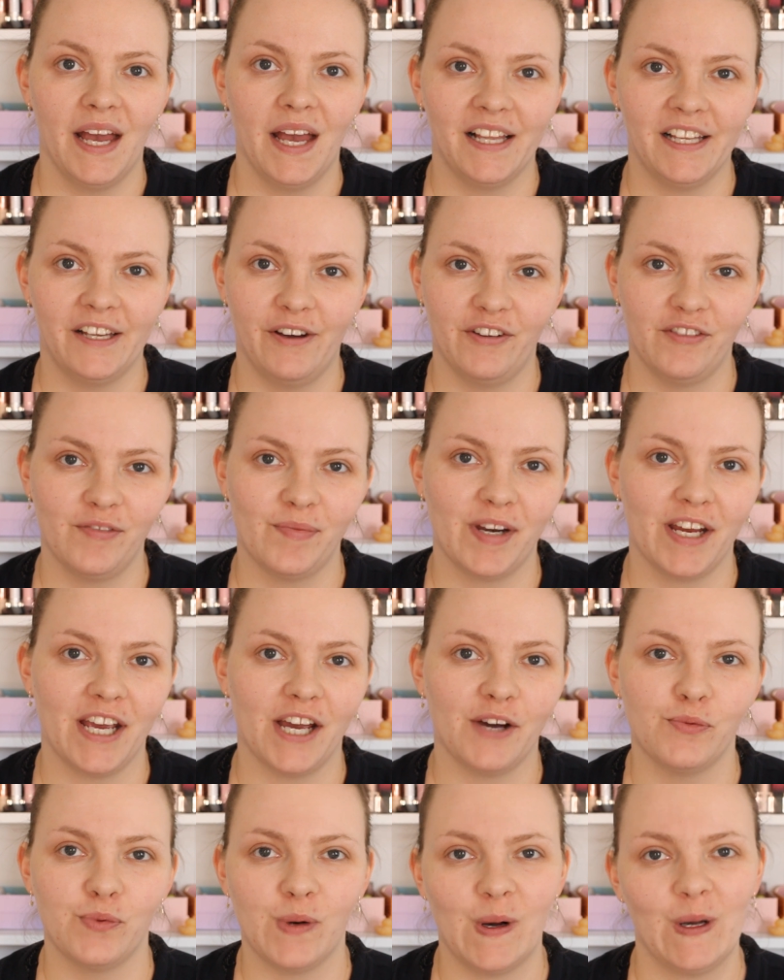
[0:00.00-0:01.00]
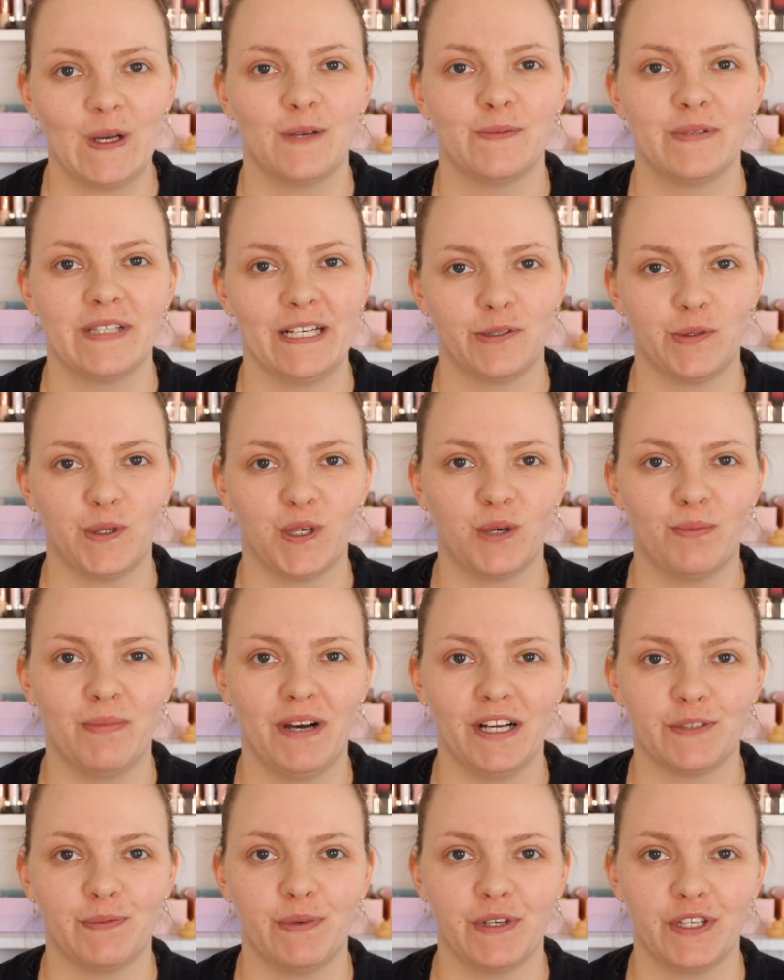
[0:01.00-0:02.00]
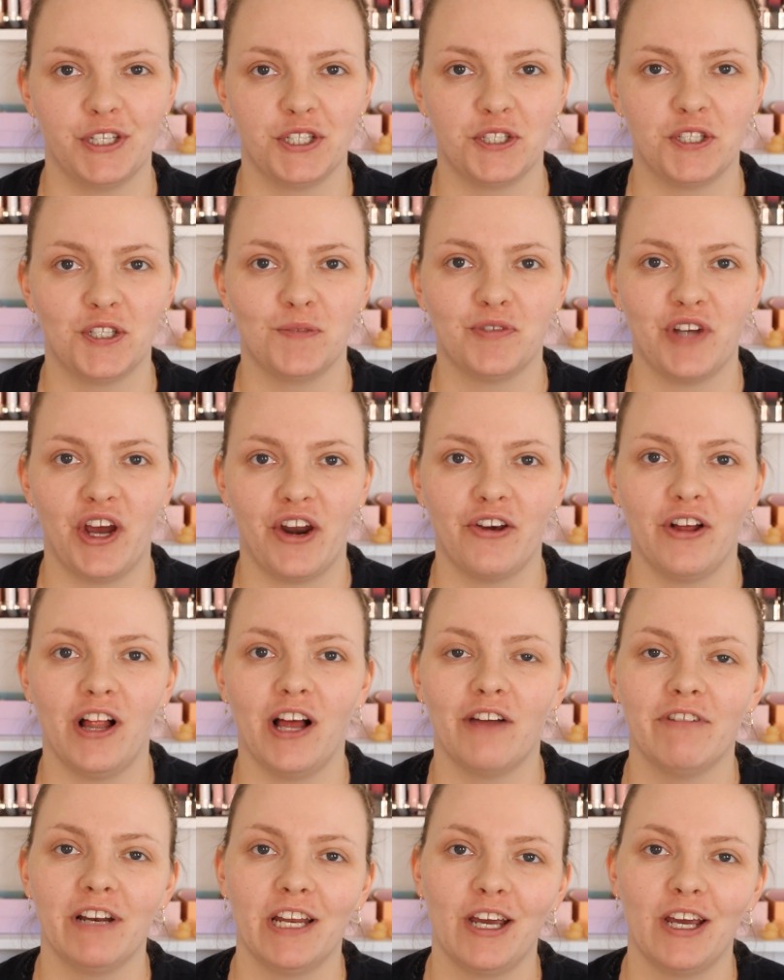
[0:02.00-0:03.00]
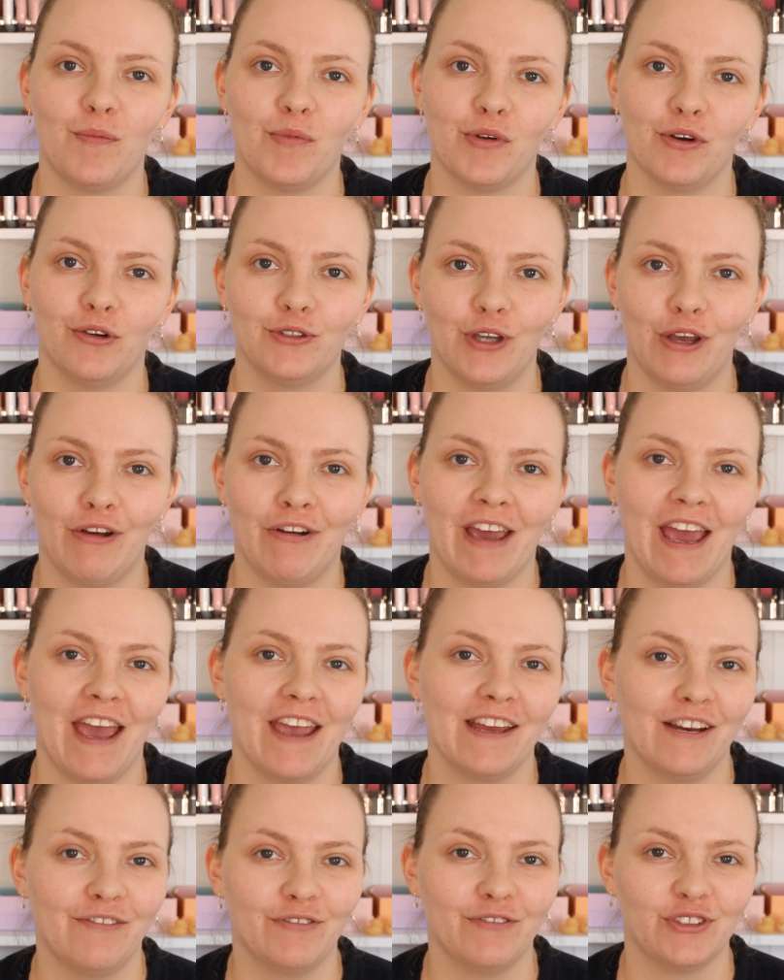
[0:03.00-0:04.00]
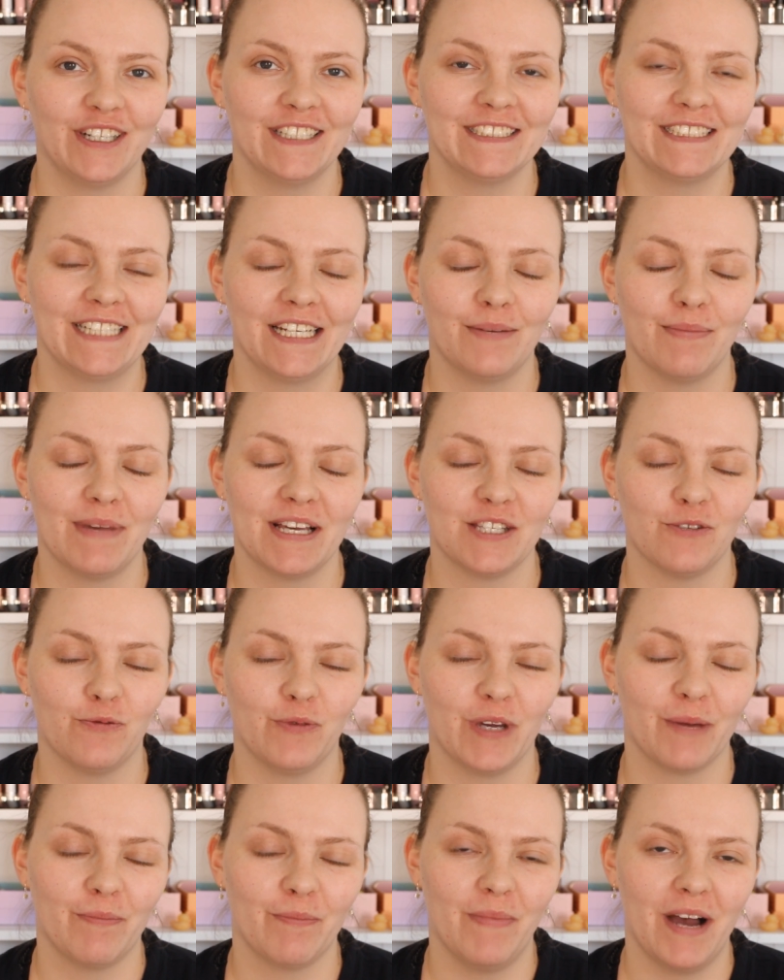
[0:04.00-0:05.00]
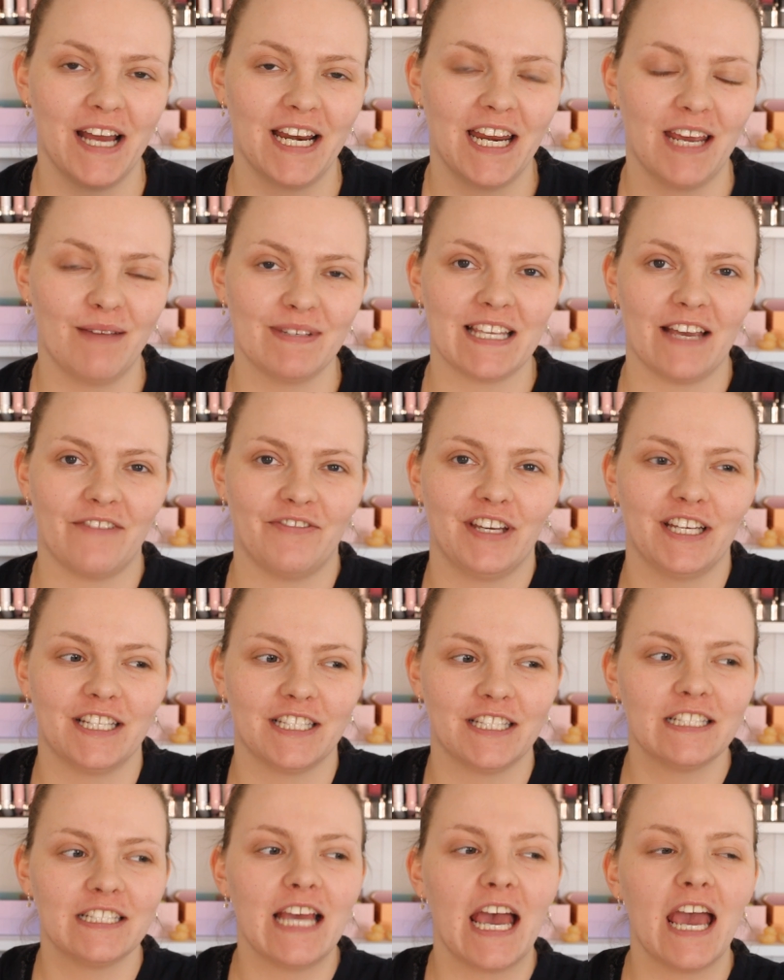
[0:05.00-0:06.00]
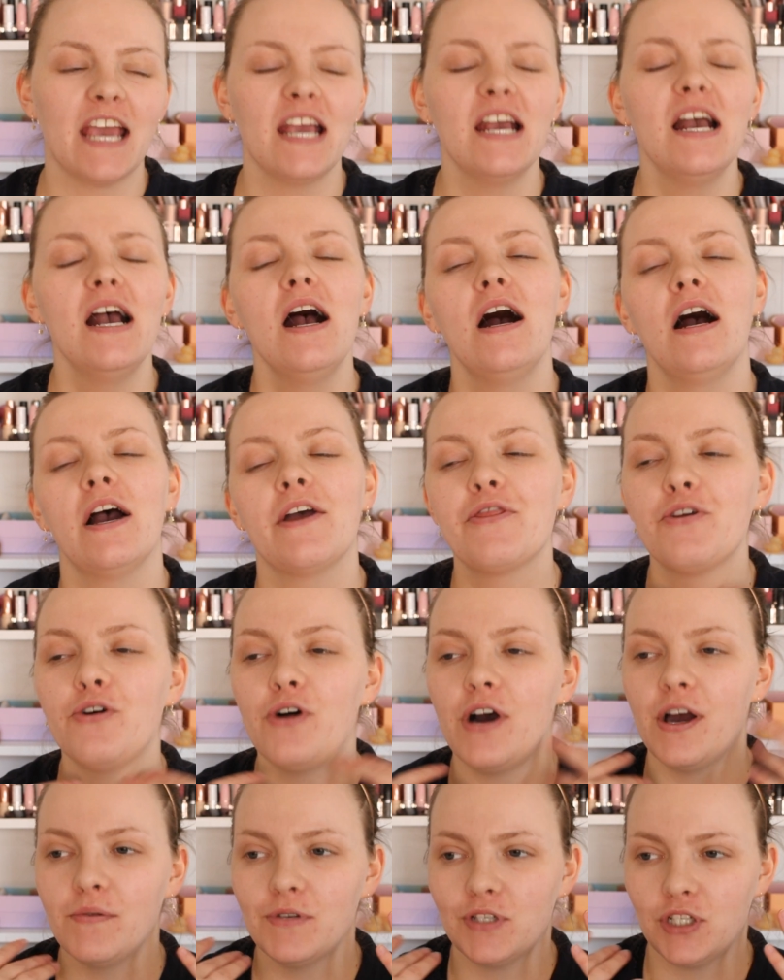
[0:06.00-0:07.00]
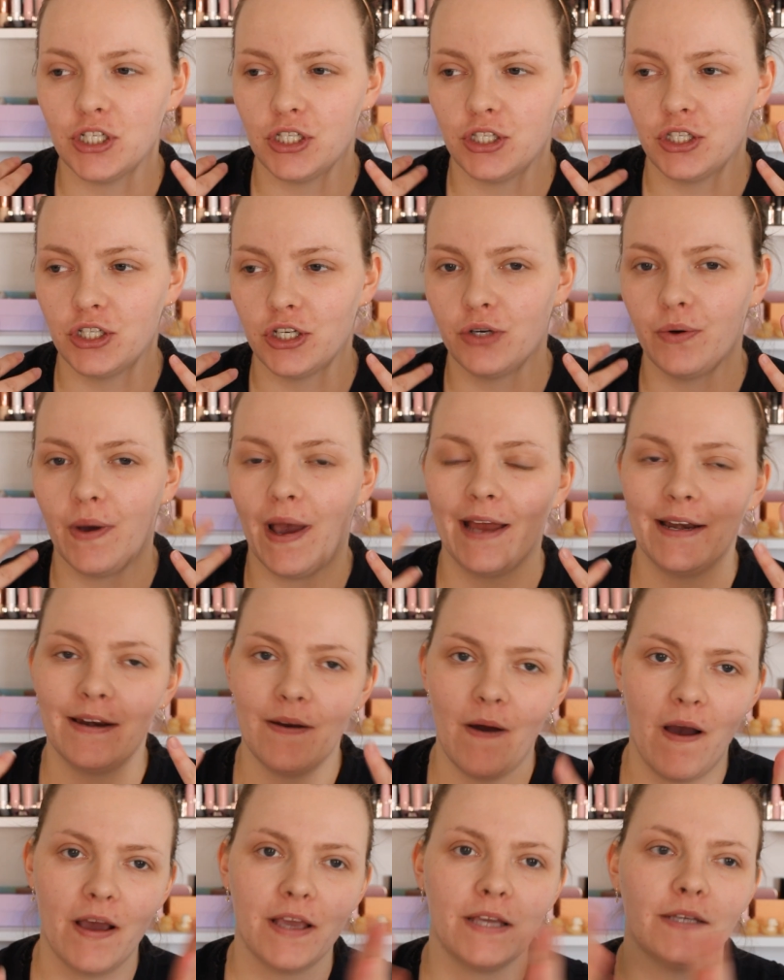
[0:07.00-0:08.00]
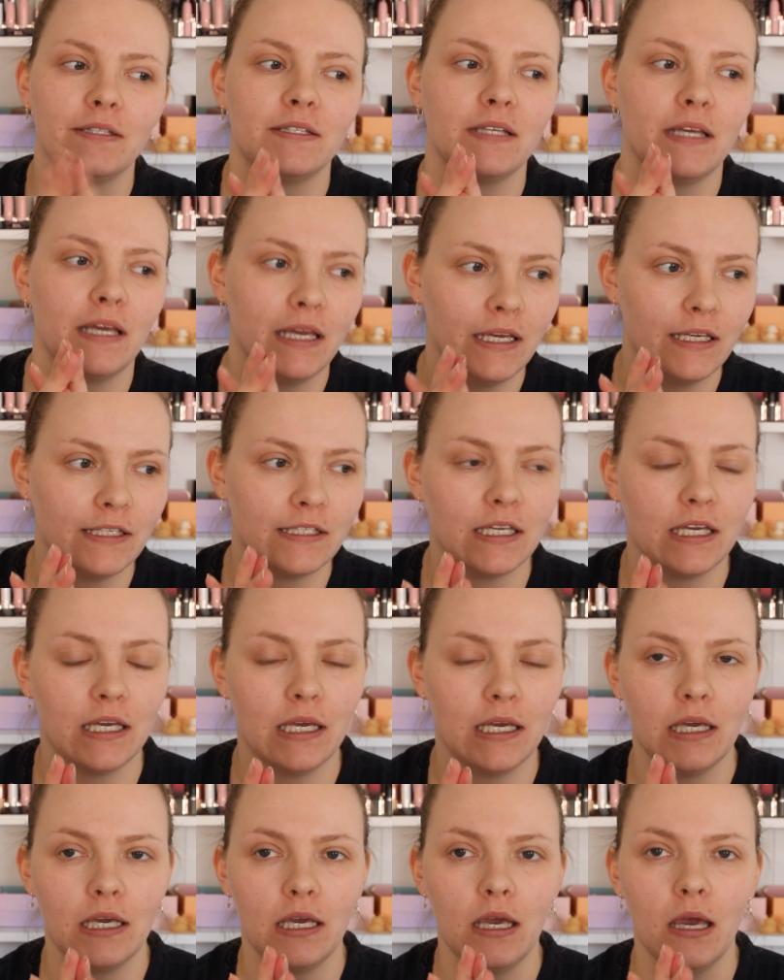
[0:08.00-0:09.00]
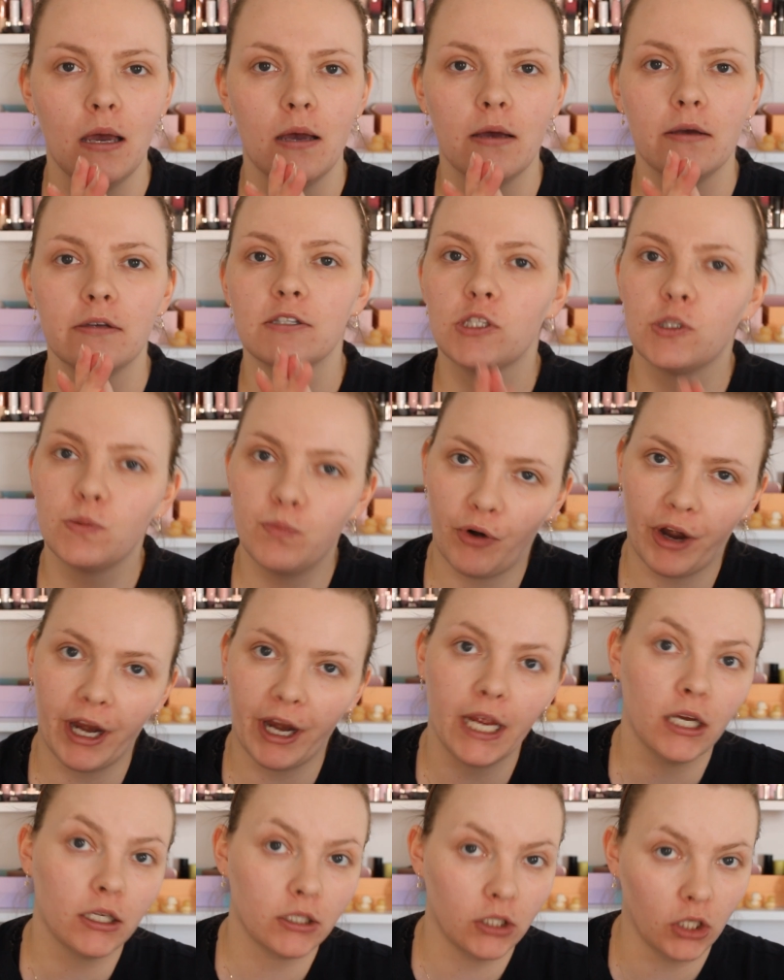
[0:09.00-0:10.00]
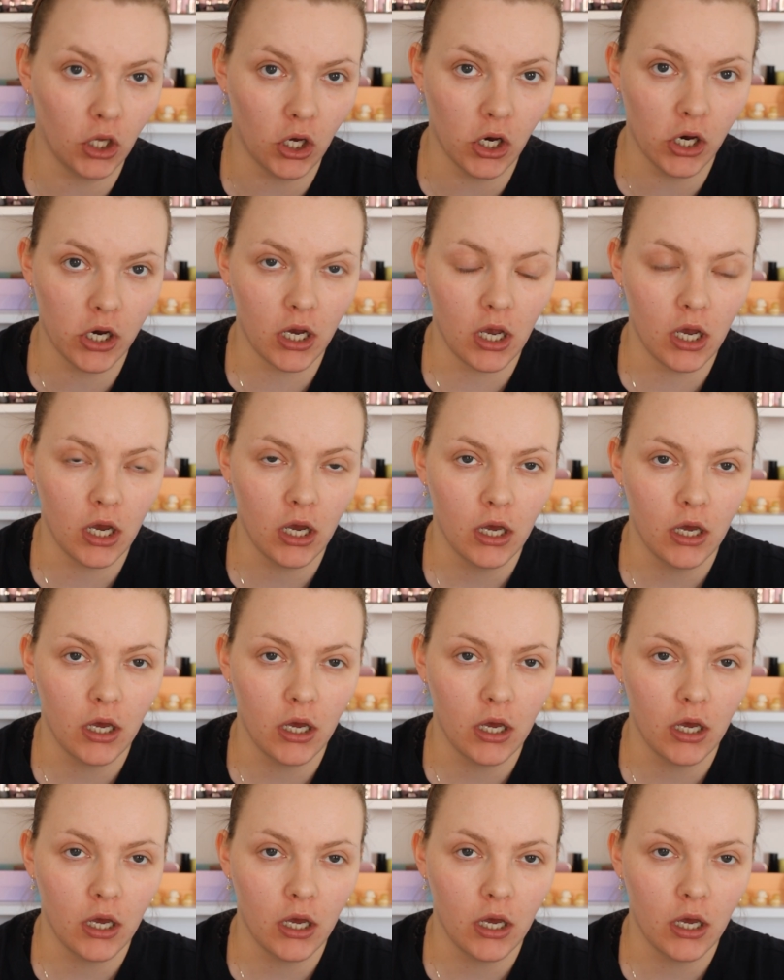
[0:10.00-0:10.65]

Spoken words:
Hello everybody and welcome back to my YouTube channel. I really hope you're all doing okay and having a great day and amazing week. My name is Effie and today I thought I would just do a nice easy spring look.